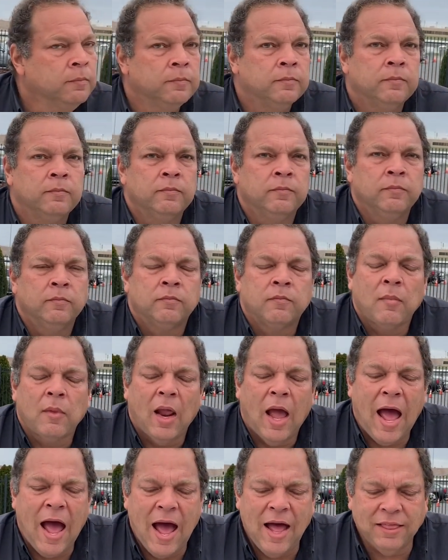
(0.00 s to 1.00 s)
do you think, Dad?
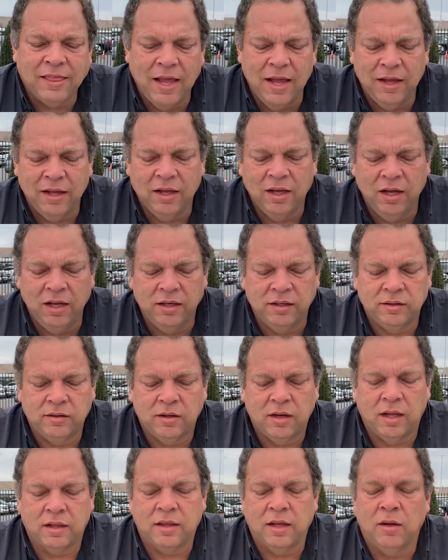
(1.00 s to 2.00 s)
I think good.
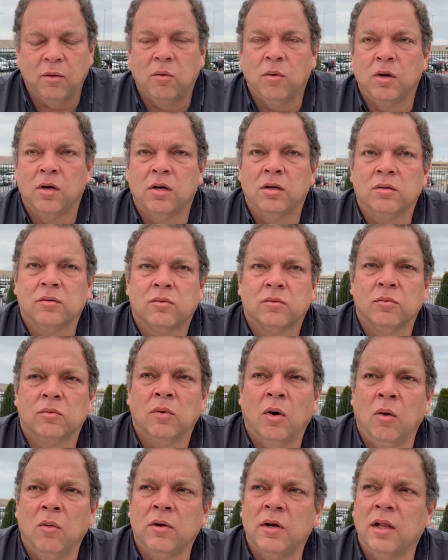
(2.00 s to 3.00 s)
I think we're
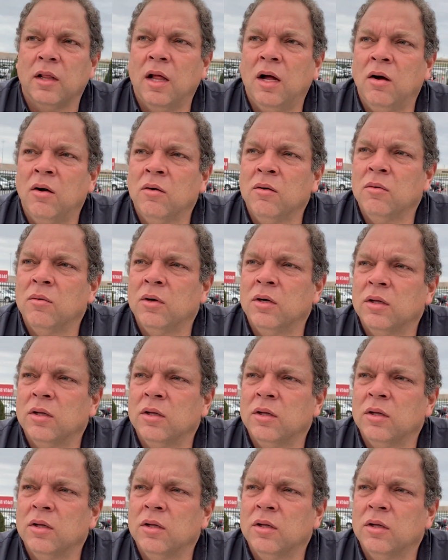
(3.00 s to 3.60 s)
rolling along.